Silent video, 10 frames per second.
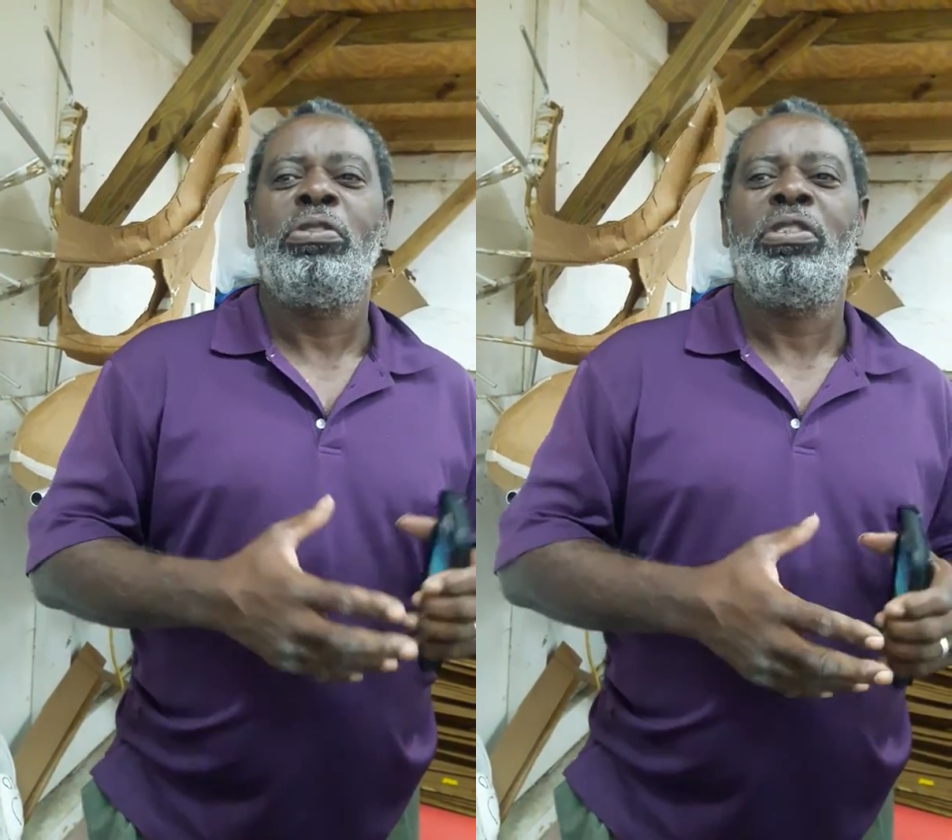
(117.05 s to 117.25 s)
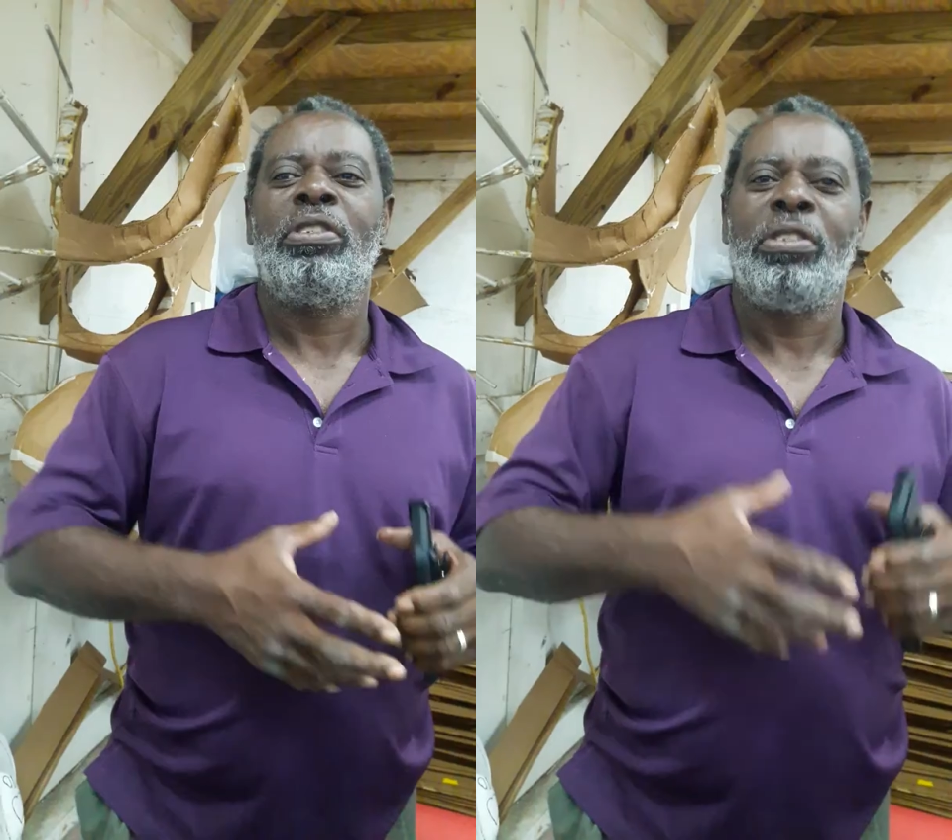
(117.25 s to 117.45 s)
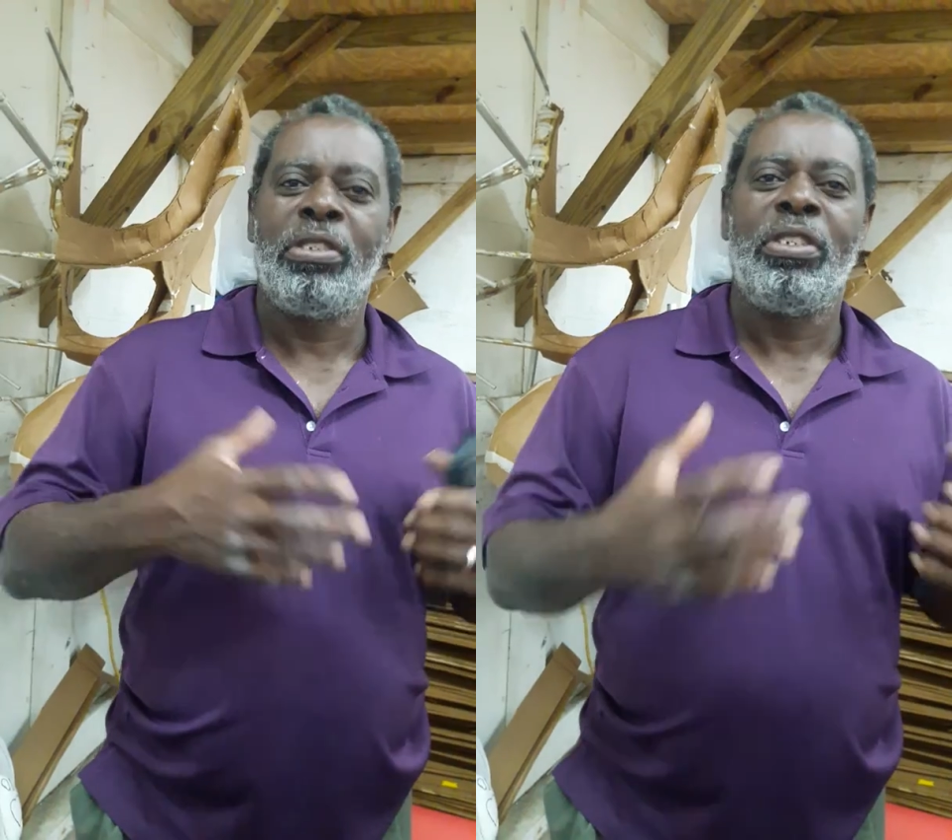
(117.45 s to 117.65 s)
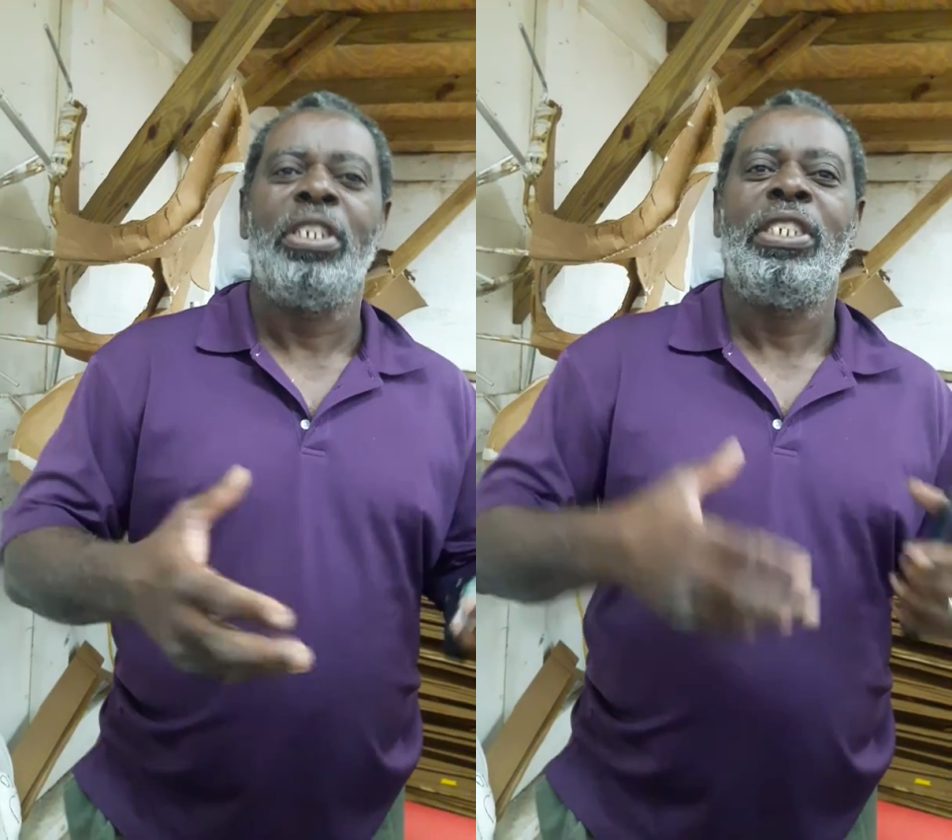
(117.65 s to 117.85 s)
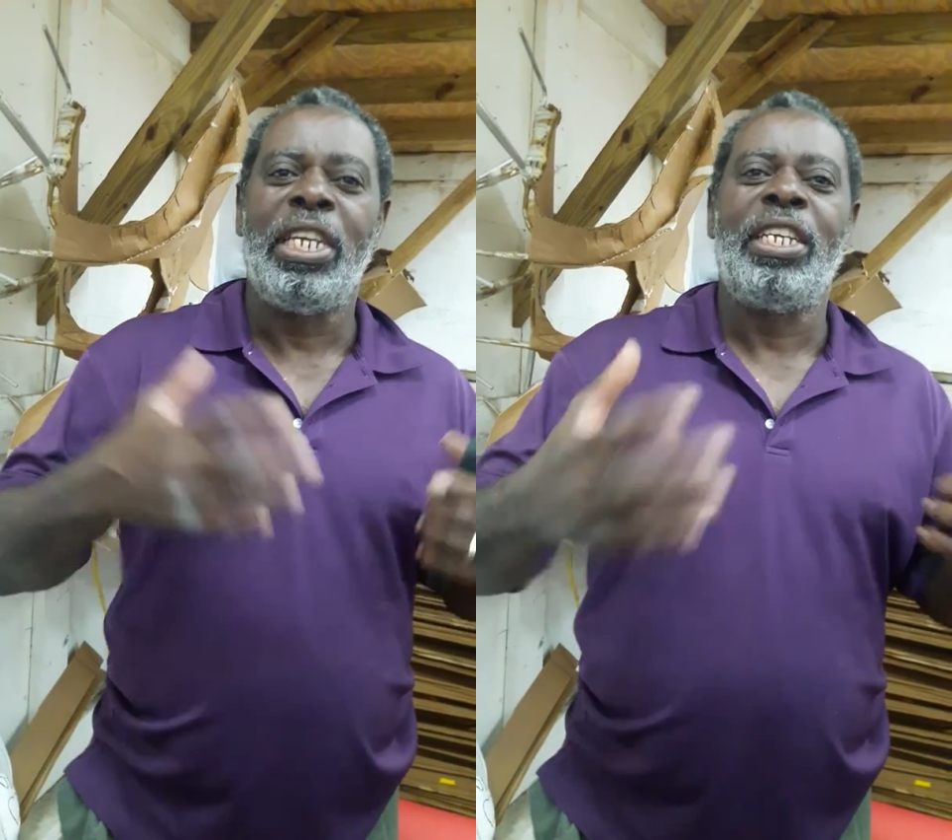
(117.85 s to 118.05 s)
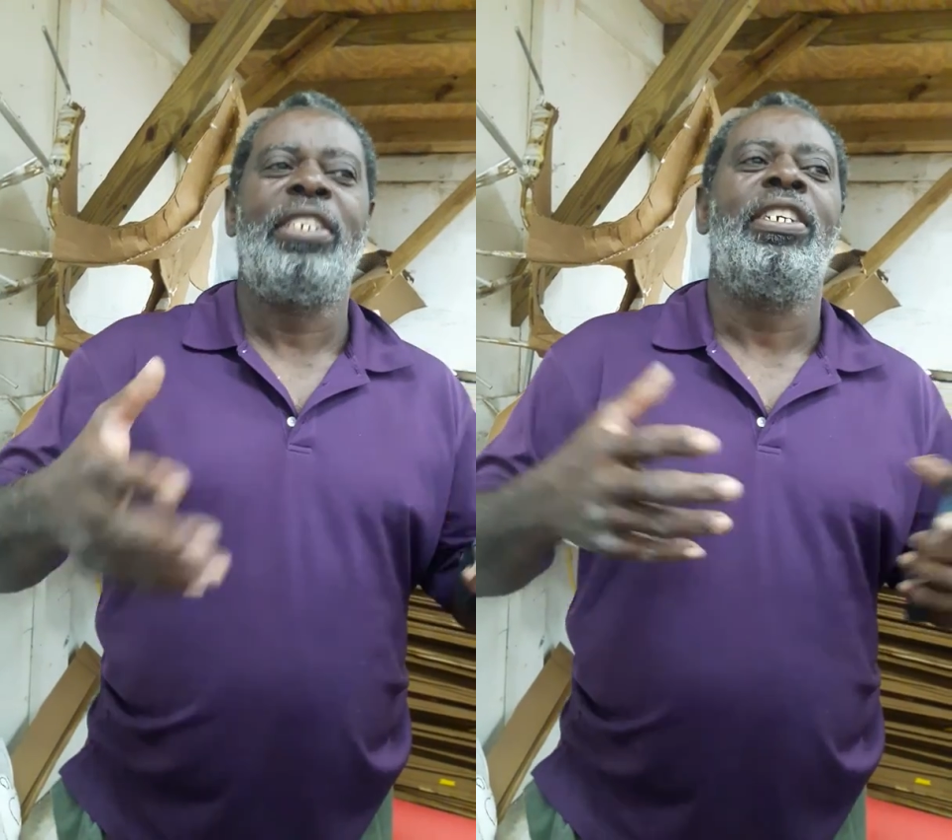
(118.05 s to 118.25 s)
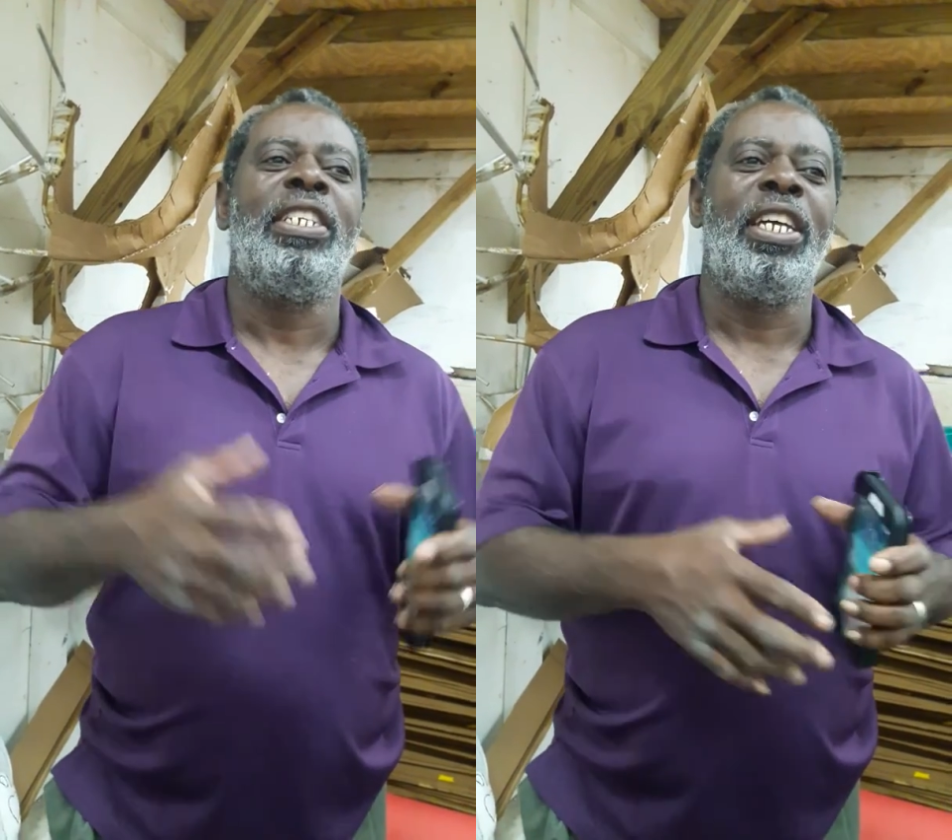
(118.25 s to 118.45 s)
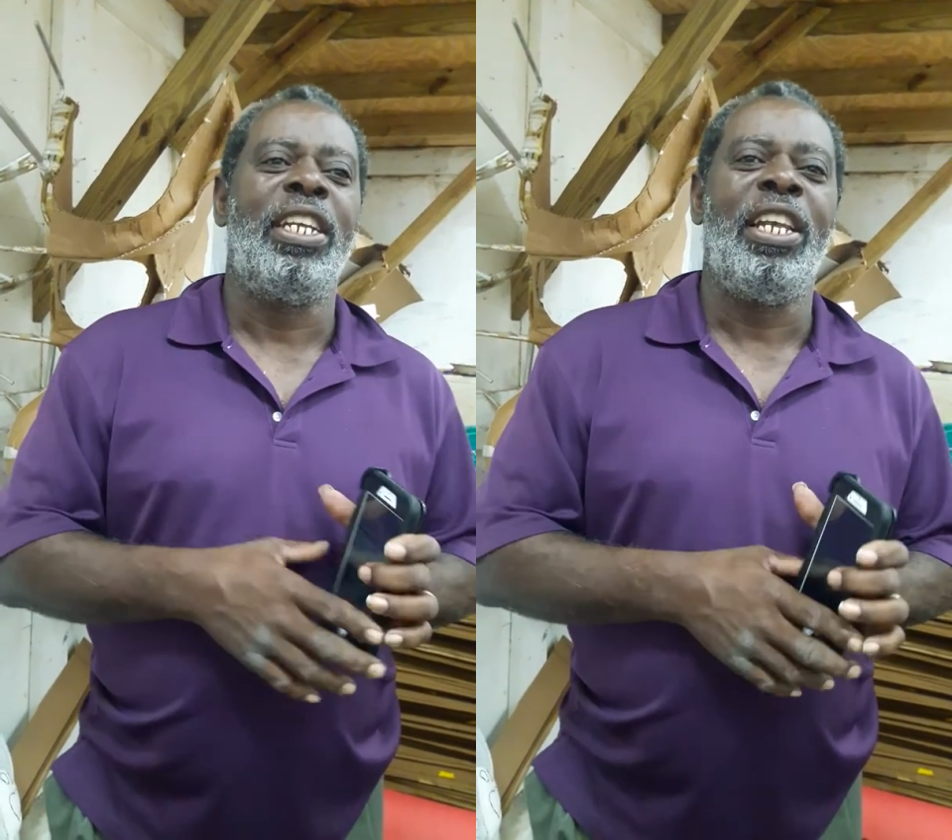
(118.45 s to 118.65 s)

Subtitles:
to take it to another level.